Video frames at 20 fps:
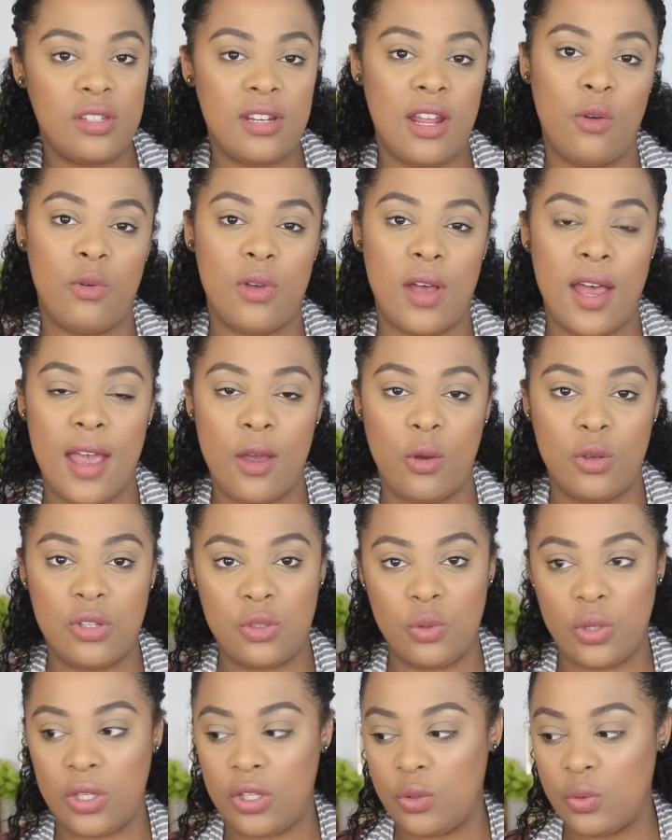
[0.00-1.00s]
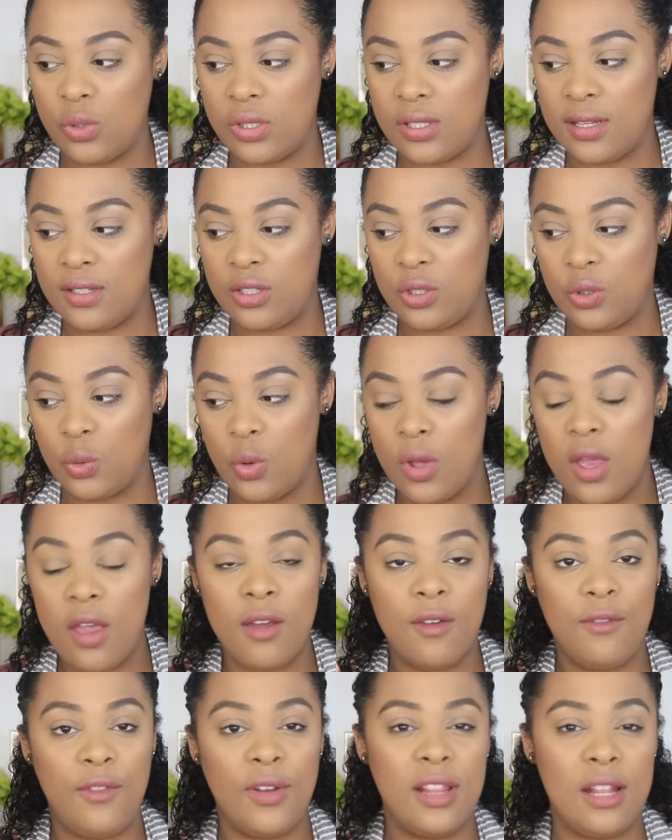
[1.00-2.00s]
and I, I also use it to
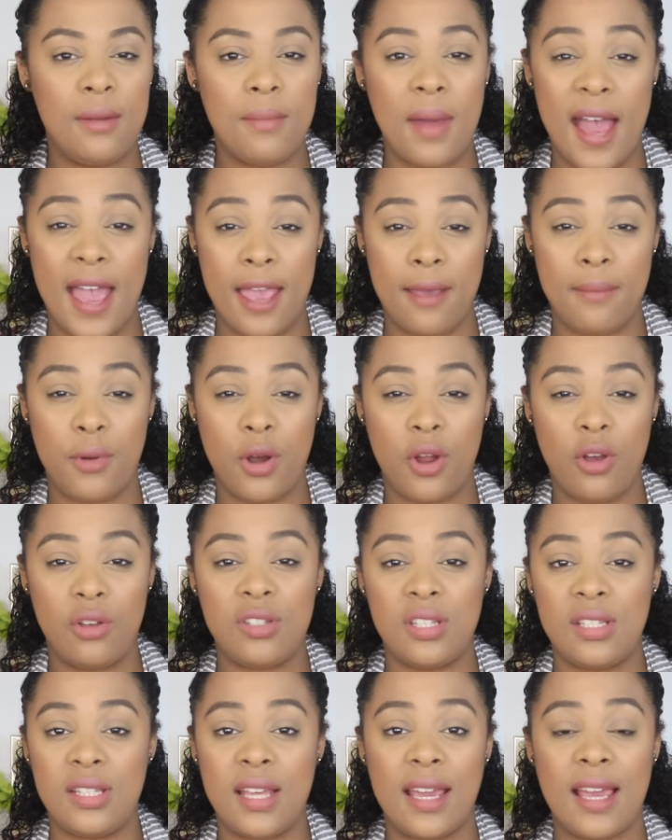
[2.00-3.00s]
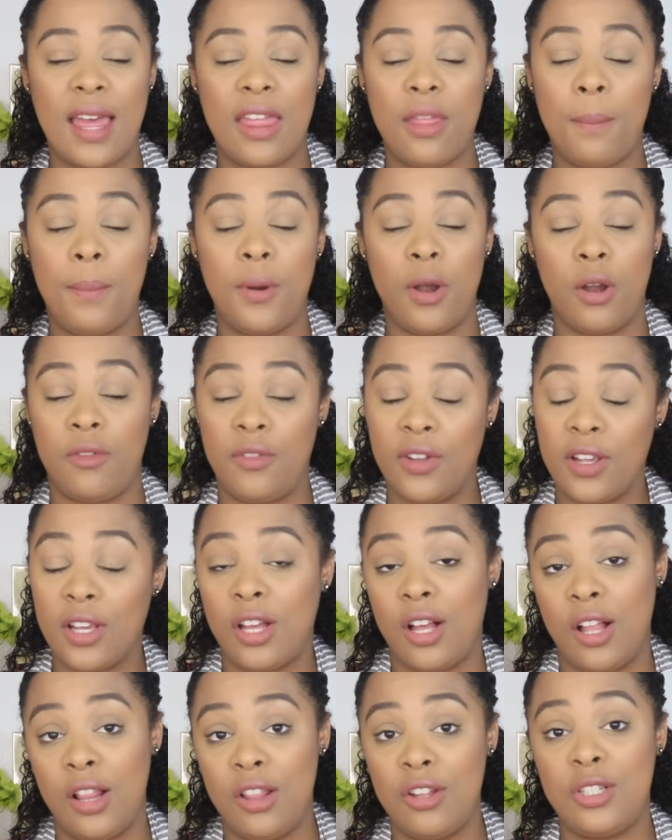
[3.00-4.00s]
fill in my eyebrows. It's like the perfect
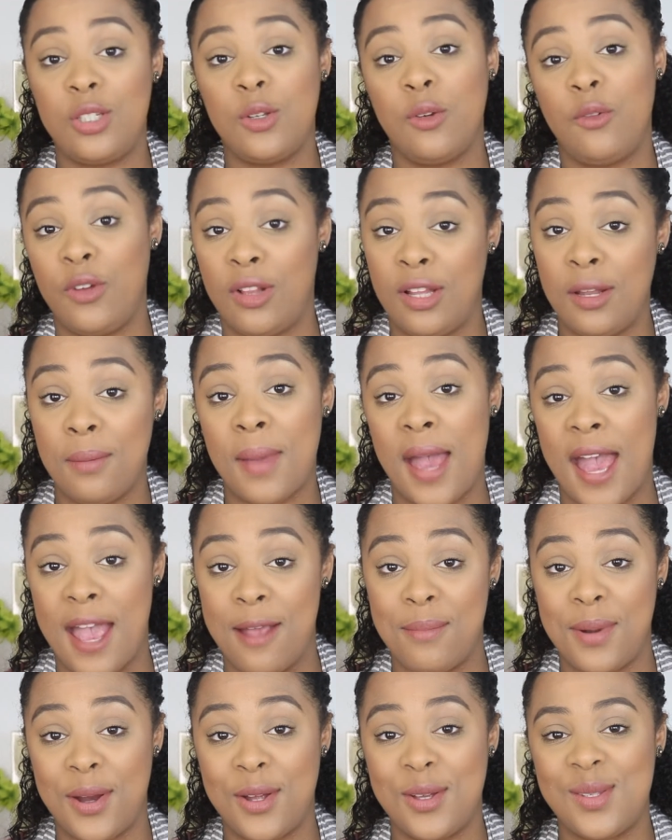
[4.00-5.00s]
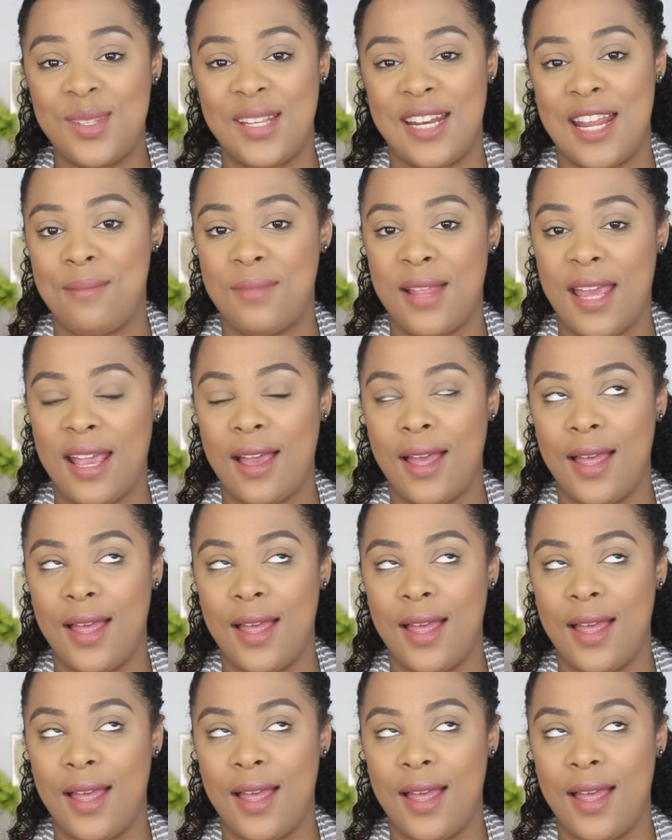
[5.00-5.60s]
color to fill in my eyebrows and I'm like